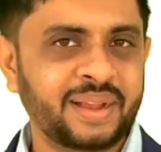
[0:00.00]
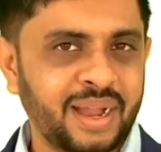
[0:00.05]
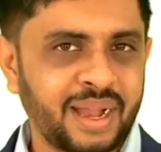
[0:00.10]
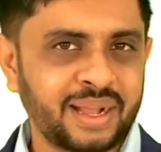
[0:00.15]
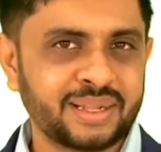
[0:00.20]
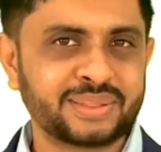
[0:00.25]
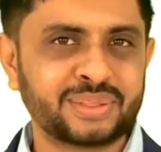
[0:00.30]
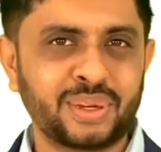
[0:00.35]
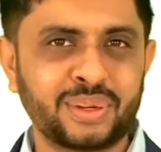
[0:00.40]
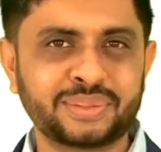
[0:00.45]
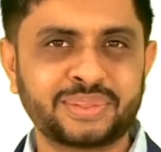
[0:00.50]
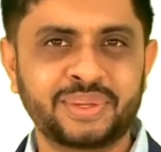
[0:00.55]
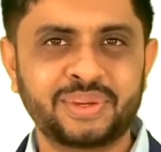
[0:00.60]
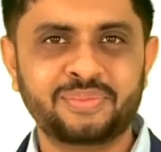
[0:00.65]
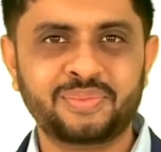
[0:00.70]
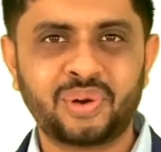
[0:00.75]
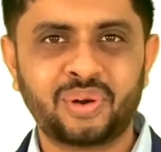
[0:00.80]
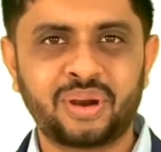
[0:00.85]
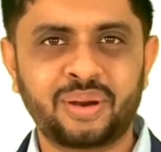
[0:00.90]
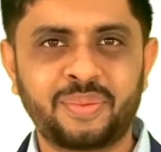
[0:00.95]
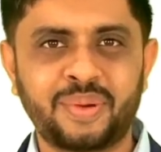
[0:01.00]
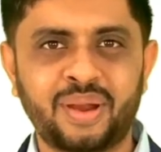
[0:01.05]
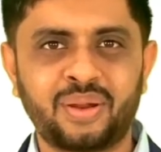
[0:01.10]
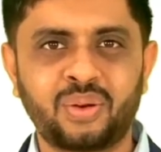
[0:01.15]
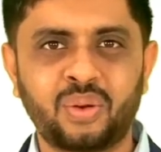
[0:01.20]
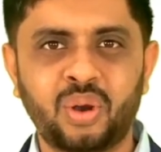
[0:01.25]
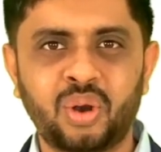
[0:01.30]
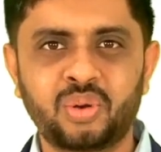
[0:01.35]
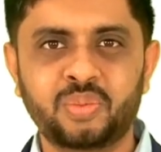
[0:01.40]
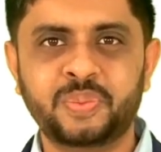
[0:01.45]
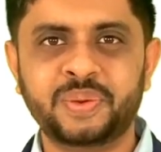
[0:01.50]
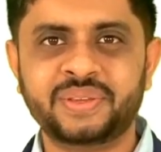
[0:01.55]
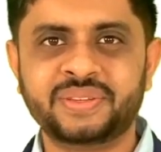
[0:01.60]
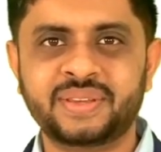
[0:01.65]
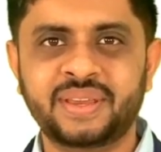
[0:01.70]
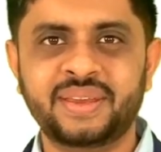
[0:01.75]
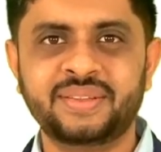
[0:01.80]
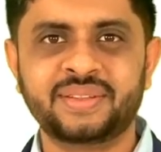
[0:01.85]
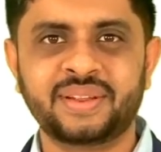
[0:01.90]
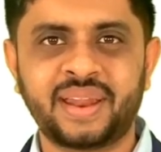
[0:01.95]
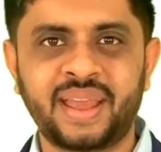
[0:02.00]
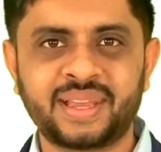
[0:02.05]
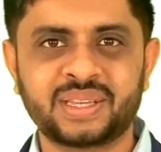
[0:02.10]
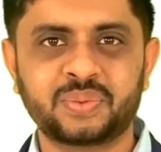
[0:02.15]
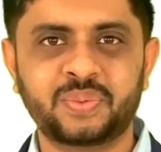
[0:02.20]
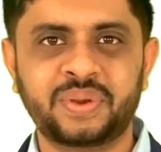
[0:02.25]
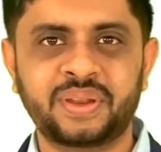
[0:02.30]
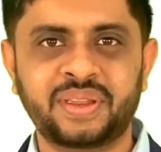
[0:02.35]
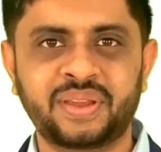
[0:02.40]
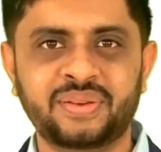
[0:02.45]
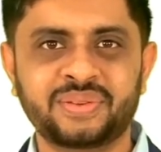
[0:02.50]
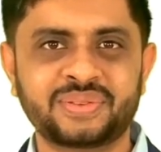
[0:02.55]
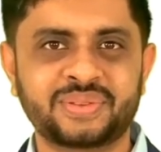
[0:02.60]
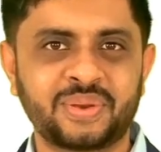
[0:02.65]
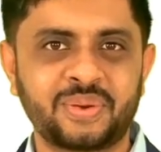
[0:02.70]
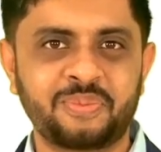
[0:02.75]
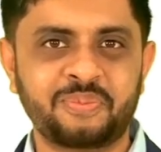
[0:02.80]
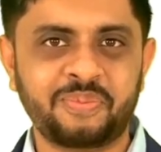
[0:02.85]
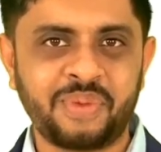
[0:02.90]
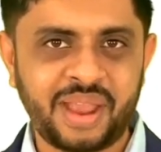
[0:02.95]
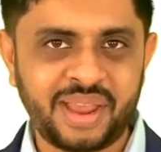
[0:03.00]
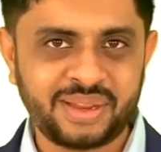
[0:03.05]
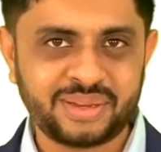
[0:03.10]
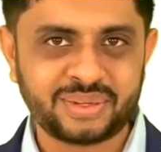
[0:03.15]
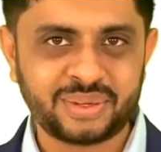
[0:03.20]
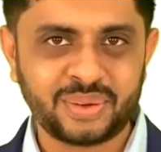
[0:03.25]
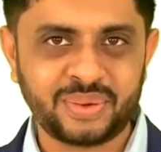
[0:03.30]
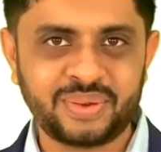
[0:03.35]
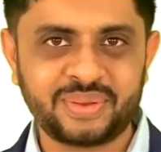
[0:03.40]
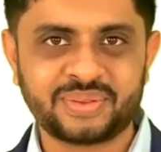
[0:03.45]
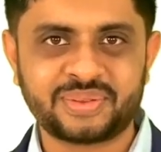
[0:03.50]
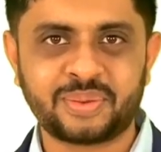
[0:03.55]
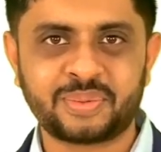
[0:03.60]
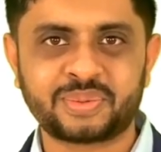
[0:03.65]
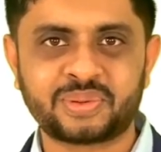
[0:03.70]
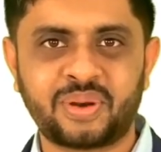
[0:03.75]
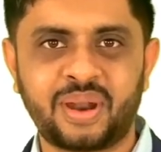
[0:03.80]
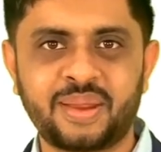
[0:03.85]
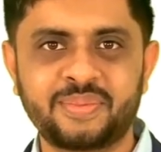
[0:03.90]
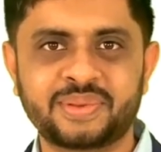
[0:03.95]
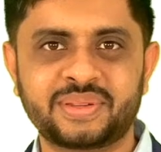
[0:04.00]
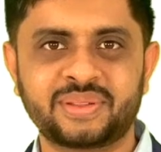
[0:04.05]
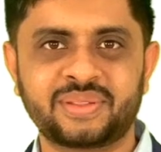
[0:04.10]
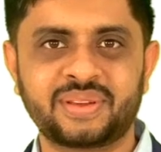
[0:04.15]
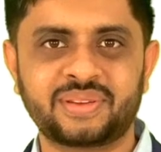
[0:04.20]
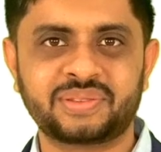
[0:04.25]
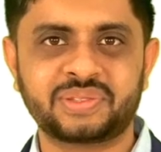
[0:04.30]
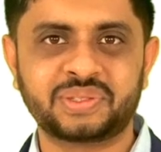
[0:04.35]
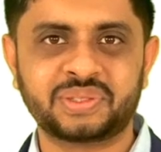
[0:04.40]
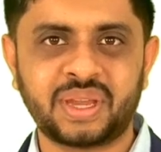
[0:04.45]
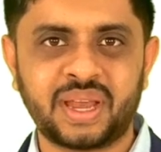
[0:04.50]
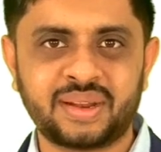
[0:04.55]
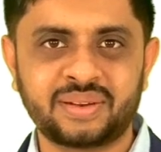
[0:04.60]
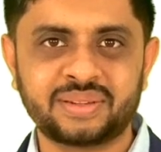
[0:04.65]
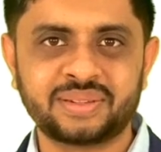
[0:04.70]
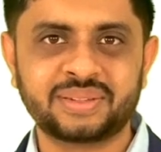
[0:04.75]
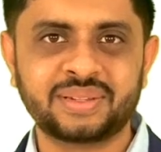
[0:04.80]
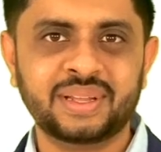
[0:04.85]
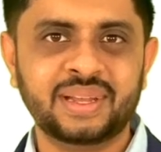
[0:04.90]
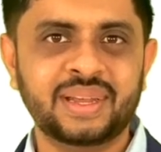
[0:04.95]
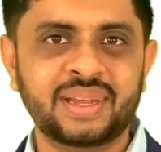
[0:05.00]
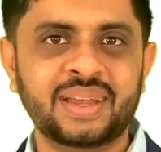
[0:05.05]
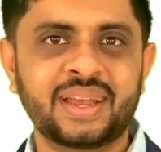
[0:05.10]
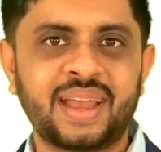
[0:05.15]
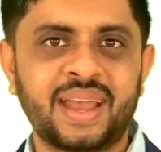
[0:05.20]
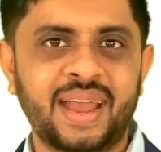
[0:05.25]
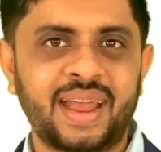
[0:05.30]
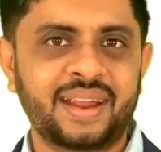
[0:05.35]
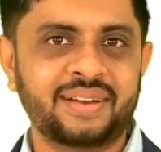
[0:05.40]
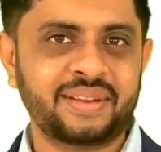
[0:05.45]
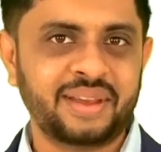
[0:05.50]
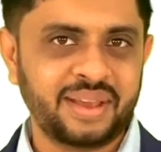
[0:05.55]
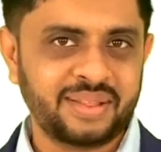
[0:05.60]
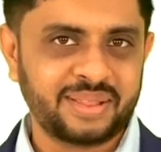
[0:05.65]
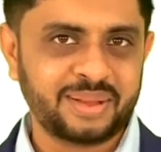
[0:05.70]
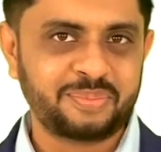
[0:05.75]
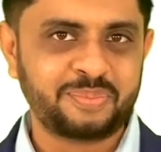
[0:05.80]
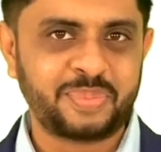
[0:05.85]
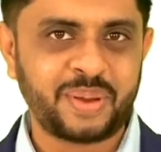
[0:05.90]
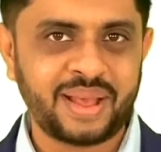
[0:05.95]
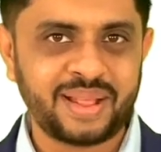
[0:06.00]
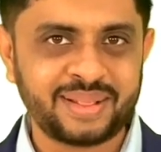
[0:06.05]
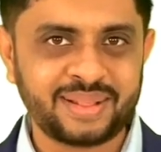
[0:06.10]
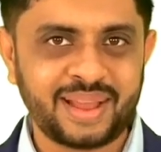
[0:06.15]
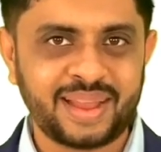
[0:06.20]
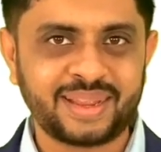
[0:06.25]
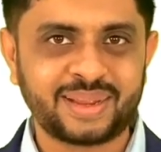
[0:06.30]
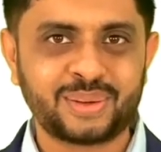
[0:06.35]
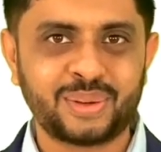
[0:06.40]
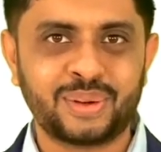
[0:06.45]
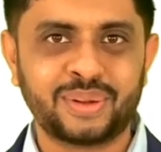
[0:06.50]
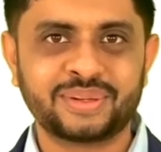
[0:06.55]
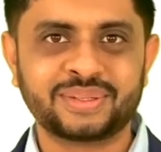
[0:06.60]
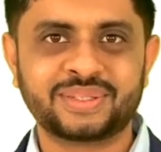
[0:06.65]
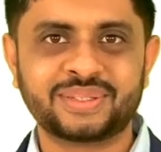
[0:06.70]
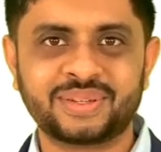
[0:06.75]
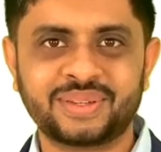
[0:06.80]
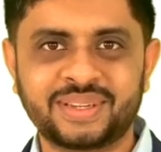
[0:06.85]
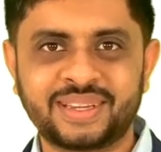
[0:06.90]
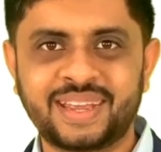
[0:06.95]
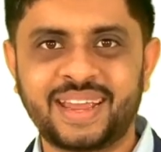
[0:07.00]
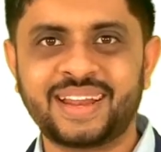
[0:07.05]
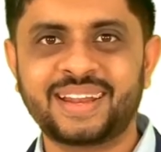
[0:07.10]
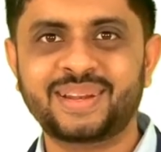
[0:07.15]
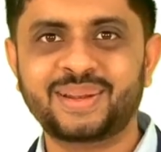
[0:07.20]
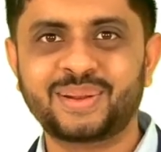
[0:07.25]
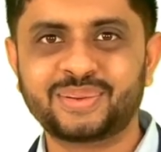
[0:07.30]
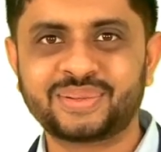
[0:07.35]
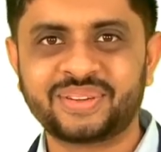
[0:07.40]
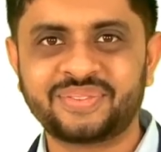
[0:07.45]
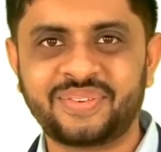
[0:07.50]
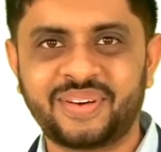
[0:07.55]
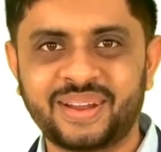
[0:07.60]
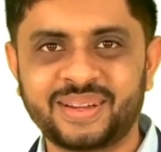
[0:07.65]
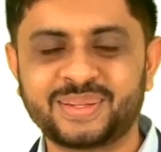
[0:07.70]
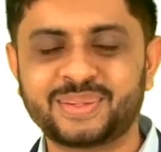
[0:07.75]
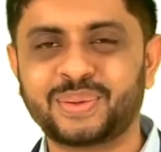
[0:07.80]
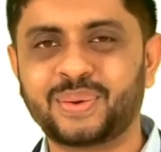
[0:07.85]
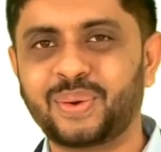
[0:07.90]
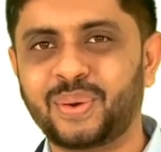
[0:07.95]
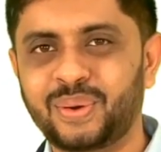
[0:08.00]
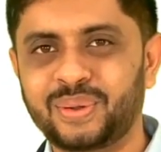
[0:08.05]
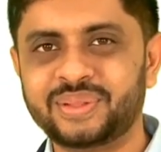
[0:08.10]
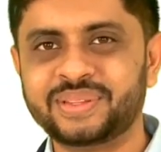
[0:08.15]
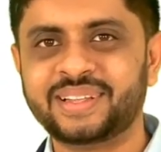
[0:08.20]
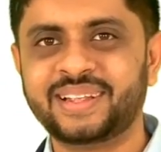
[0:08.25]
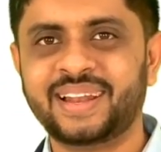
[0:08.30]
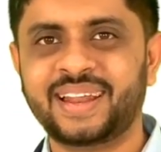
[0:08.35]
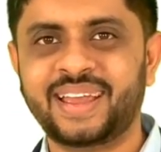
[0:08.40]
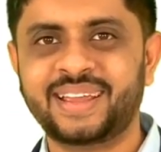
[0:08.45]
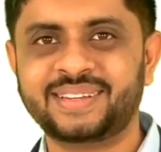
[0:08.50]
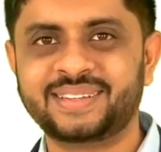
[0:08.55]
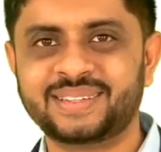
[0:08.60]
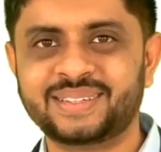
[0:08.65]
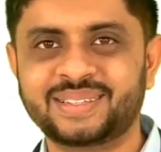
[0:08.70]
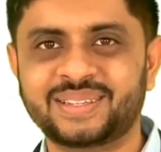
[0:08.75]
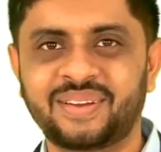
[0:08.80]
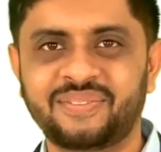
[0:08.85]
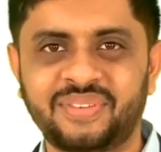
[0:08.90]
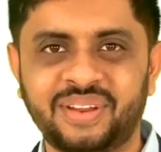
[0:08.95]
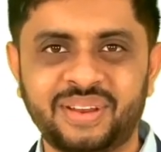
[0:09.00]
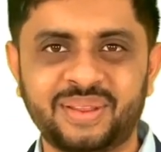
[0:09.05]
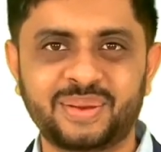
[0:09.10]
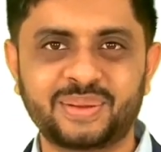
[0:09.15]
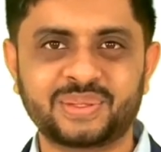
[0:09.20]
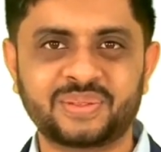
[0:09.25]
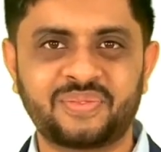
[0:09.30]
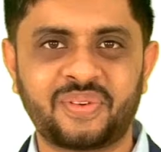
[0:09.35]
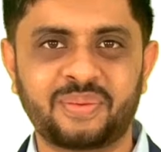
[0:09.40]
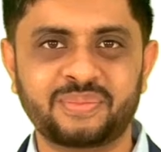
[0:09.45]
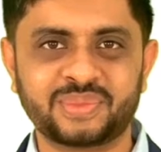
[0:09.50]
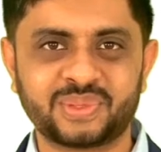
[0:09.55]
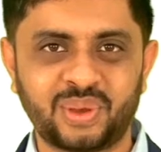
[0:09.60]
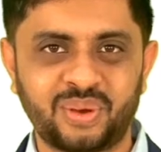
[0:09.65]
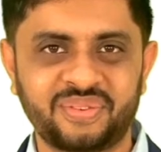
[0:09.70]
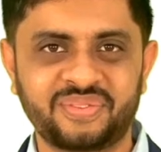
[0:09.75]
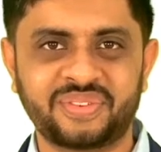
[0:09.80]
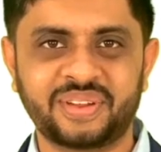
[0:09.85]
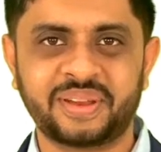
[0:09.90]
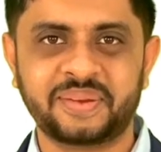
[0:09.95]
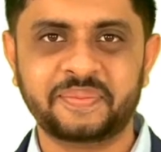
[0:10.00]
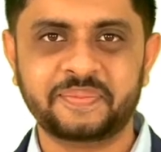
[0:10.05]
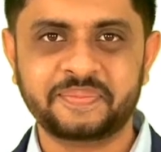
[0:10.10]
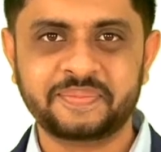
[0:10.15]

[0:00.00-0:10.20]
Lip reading: I'll talk to you more about OPC in the next video, so make sure you subscribe to this channel and hit the bell icon to get notified to all the latest videos from SOFTRE.